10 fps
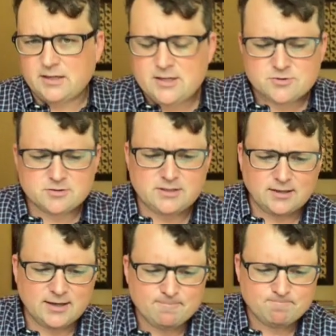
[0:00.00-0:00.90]
and interesting
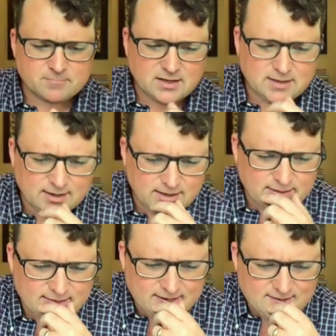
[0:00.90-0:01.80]

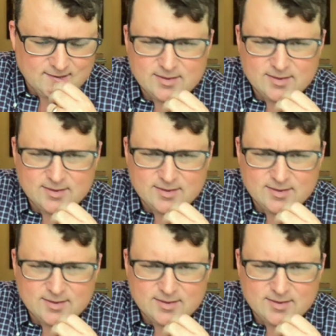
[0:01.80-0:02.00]
that